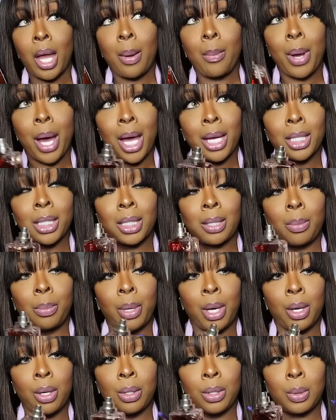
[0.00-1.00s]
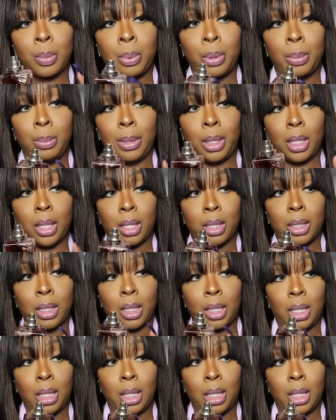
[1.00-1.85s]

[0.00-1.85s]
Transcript: Pockets and Bowls put me onto